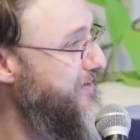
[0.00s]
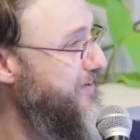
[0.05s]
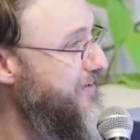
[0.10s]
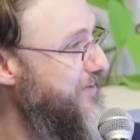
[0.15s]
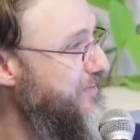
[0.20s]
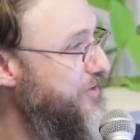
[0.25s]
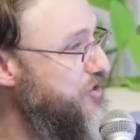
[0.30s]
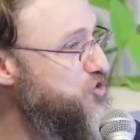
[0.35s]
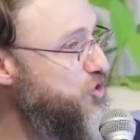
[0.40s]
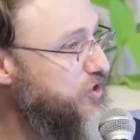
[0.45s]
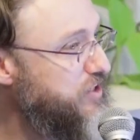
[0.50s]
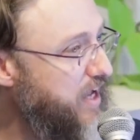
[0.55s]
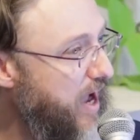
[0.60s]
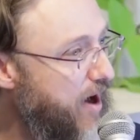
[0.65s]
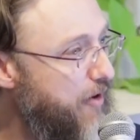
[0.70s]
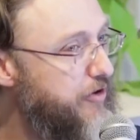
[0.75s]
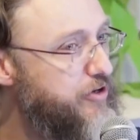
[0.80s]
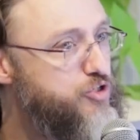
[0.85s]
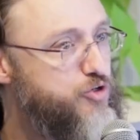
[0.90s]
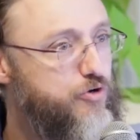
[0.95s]
that your
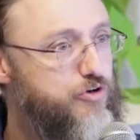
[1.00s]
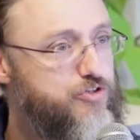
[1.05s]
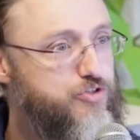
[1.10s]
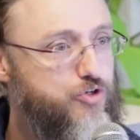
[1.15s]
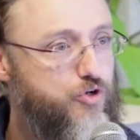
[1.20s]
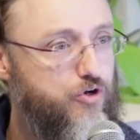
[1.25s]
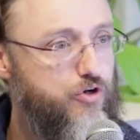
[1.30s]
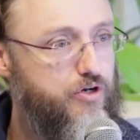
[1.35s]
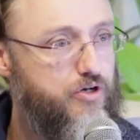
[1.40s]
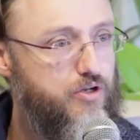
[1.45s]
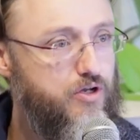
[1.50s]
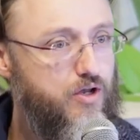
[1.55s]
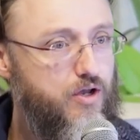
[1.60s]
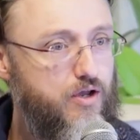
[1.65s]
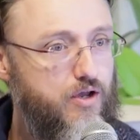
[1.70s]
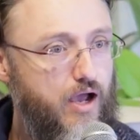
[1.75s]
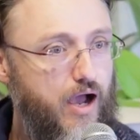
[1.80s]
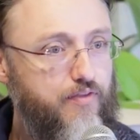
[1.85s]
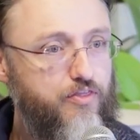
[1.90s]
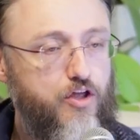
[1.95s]
character is good,
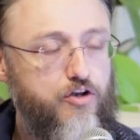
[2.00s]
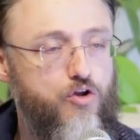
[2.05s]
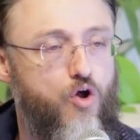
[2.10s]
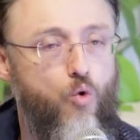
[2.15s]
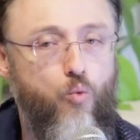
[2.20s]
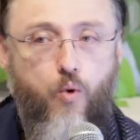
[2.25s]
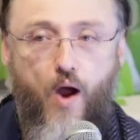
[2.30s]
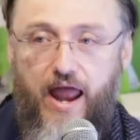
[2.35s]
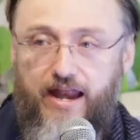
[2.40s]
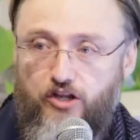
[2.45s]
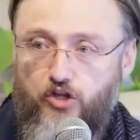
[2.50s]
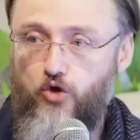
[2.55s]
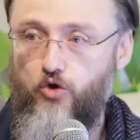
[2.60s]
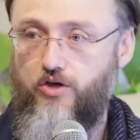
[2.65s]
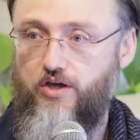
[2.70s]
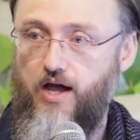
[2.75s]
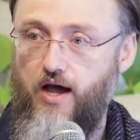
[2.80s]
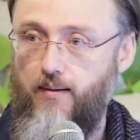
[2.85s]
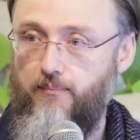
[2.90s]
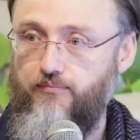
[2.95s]
and that when you
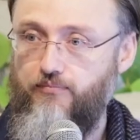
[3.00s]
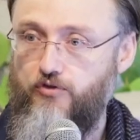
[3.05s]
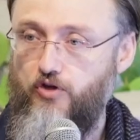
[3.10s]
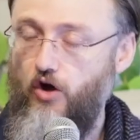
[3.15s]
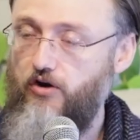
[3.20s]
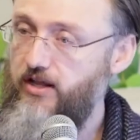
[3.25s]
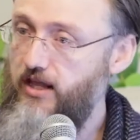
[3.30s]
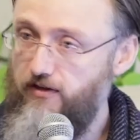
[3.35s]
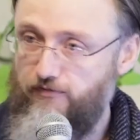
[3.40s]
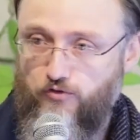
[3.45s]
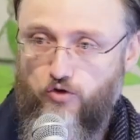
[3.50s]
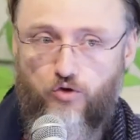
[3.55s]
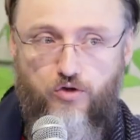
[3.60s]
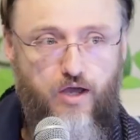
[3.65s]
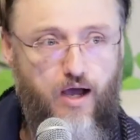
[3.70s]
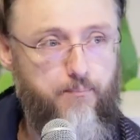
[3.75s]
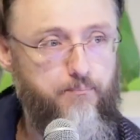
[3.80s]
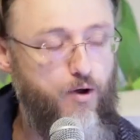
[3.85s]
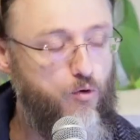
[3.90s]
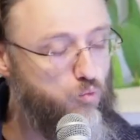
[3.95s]
come, not if you
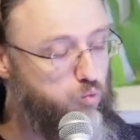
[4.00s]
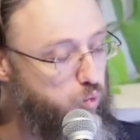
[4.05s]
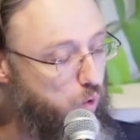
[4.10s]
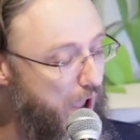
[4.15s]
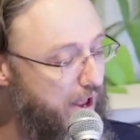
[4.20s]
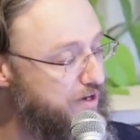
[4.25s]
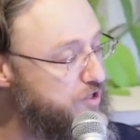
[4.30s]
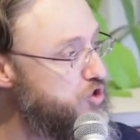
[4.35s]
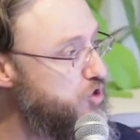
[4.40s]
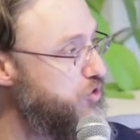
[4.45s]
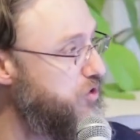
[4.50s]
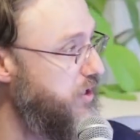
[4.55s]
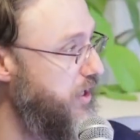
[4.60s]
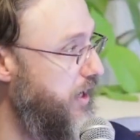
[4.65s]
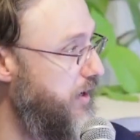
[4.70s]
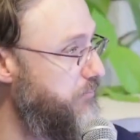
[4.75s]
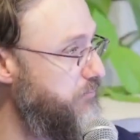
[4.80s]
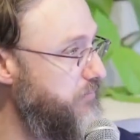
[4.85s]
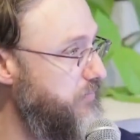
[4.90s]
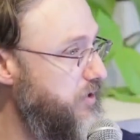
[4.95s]
come, but when you
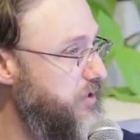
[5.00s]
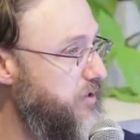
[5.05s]
come,